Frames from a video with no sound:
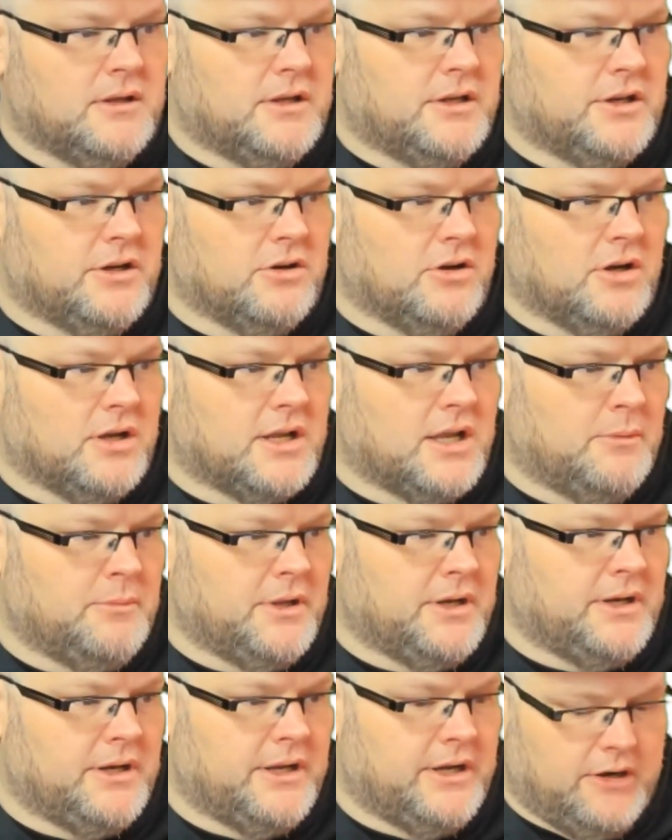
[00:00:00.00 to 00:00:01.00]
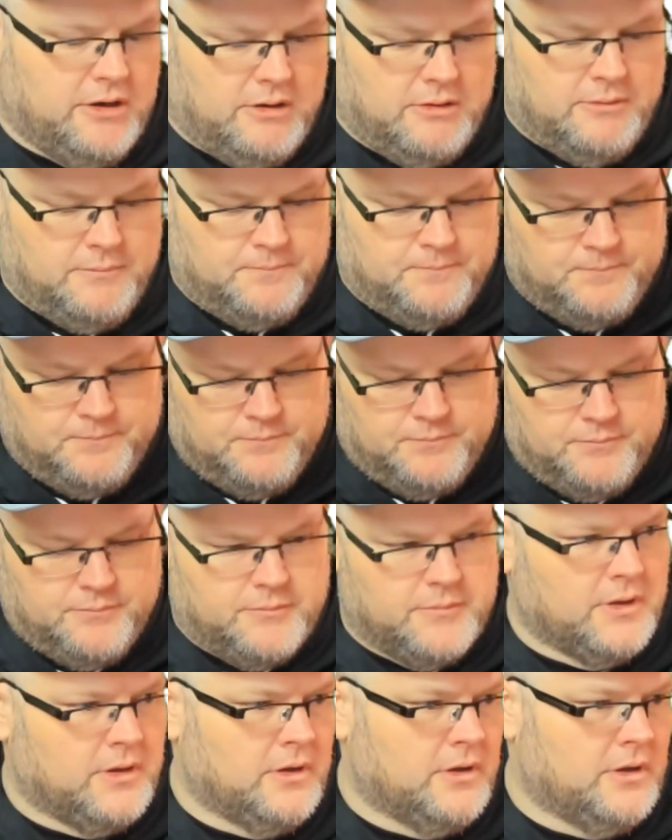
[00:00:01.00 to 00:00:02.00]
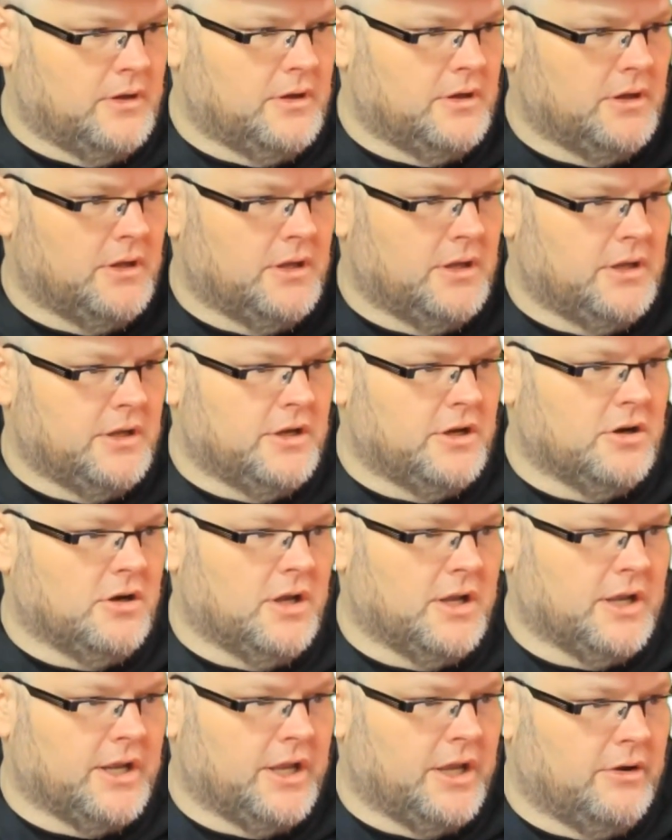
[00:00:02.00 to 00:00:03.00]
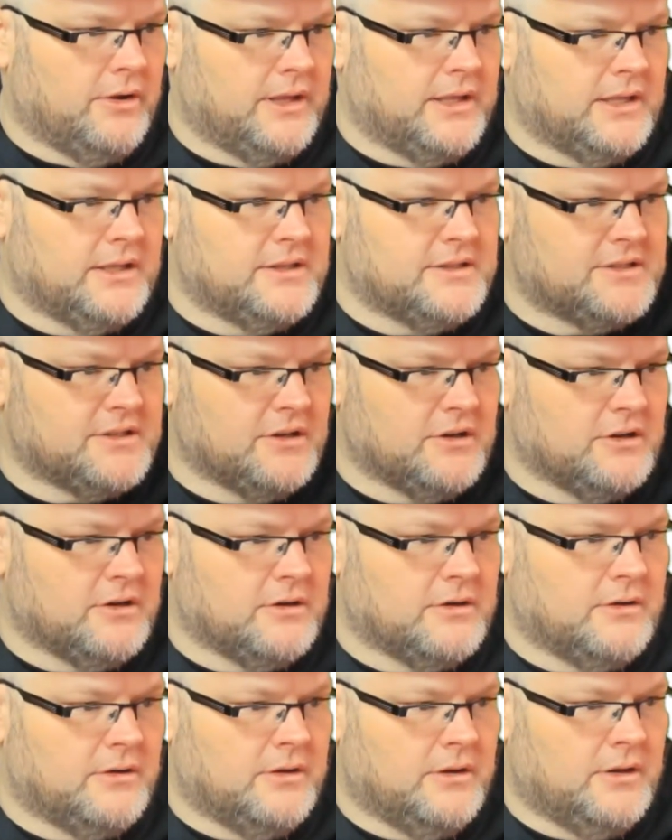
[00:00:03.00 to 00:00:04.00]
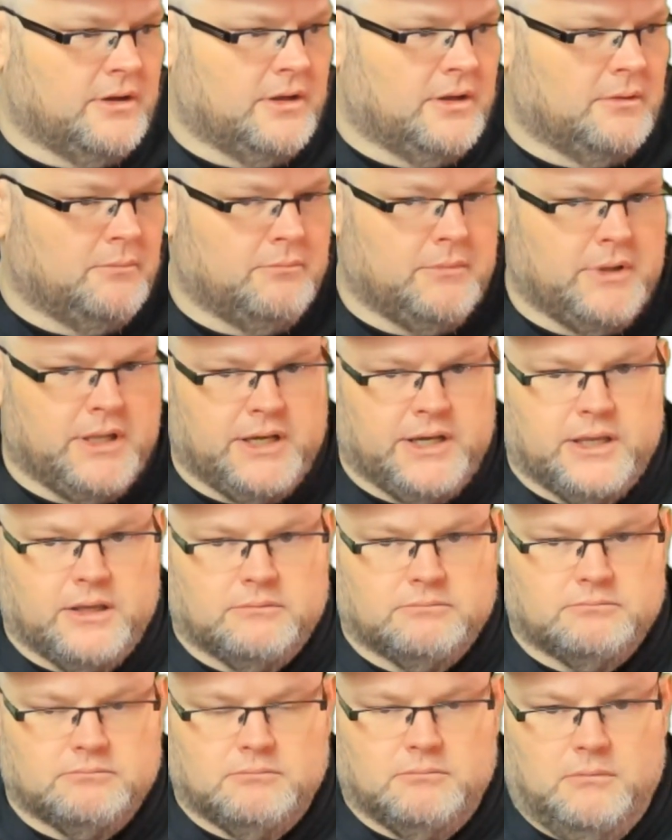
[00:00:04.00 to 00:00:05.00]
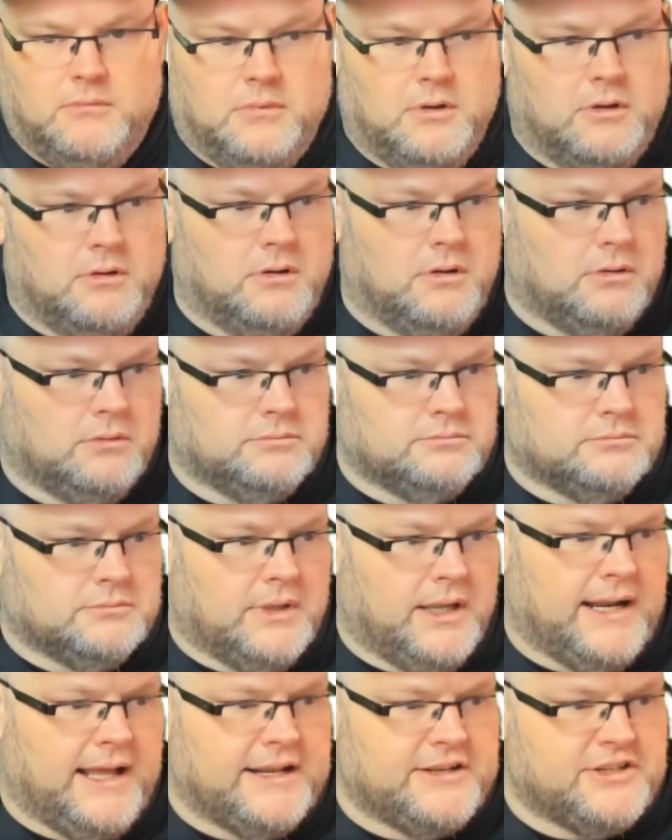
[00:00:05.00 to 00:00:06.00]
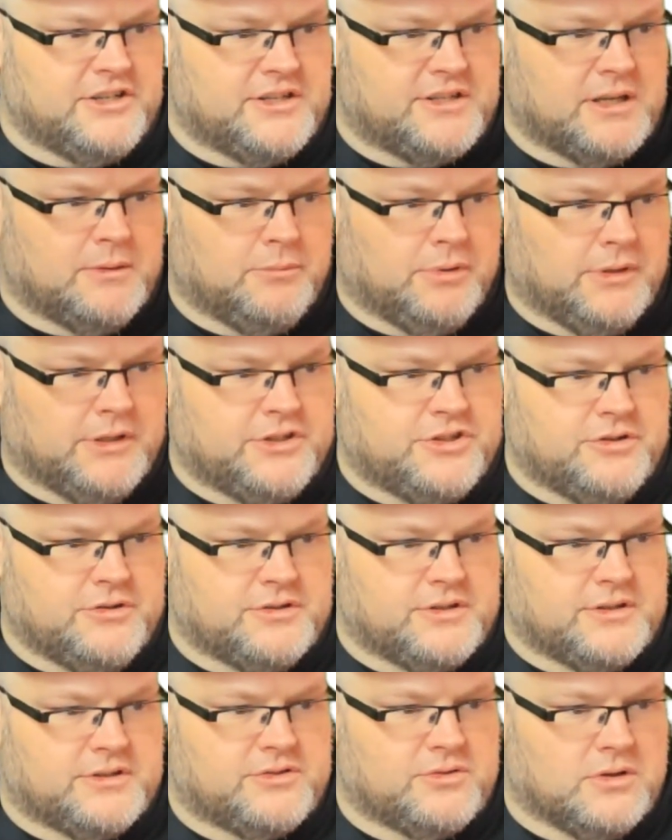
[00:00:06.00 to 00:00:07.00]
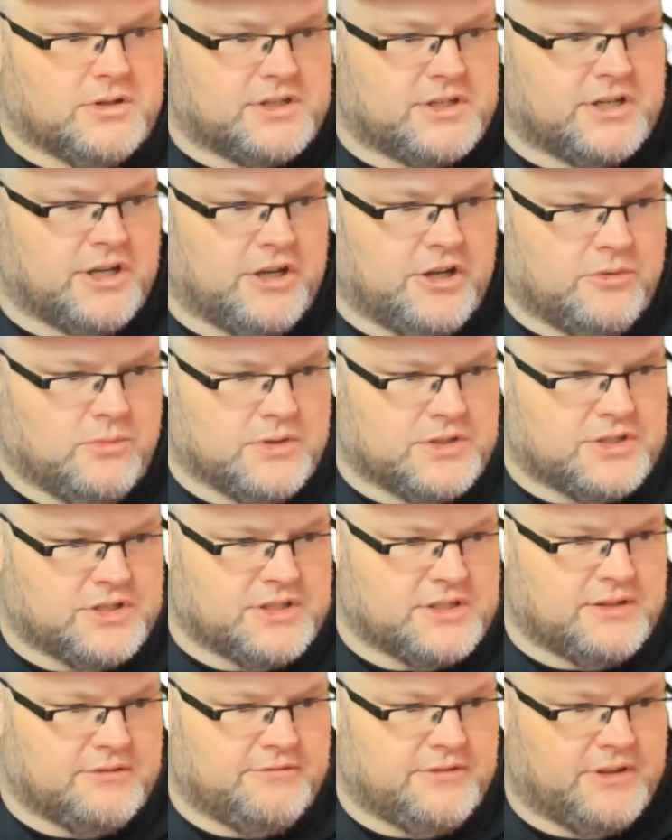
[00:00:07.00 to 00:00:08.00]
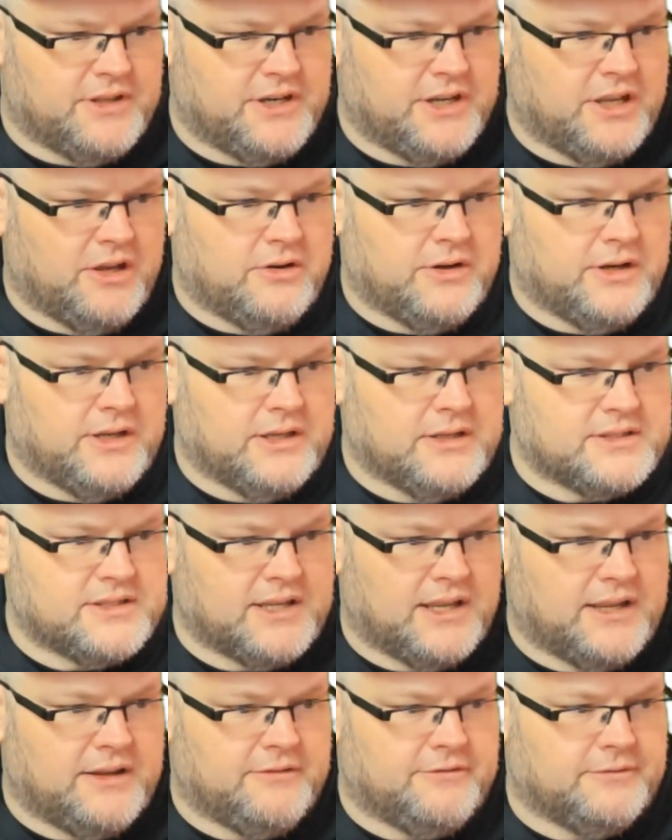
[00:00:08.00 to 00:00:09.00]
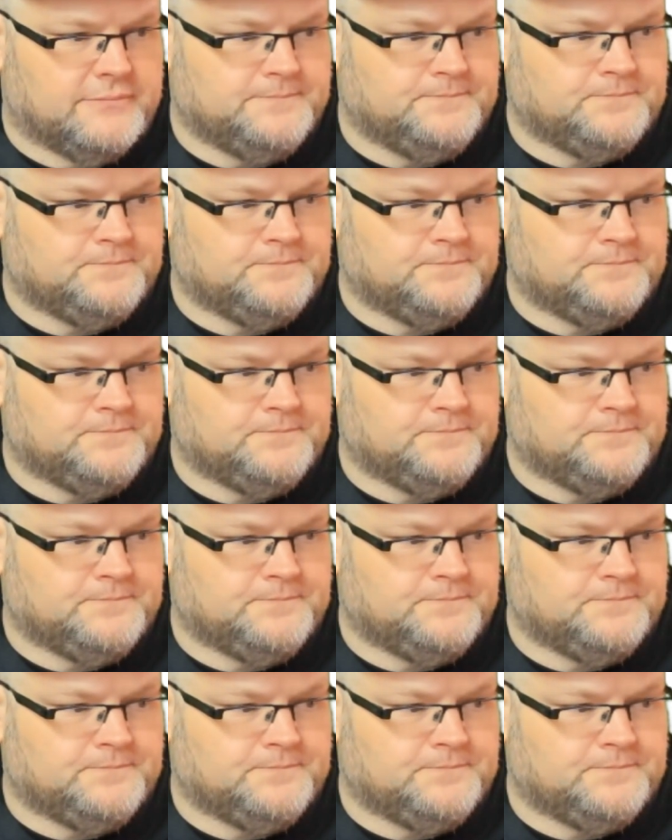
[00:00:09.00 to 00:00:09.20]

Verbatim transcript: You're going to come in here. You're going to go insert media. And I just simply choose the source code, which is the video, and hit save.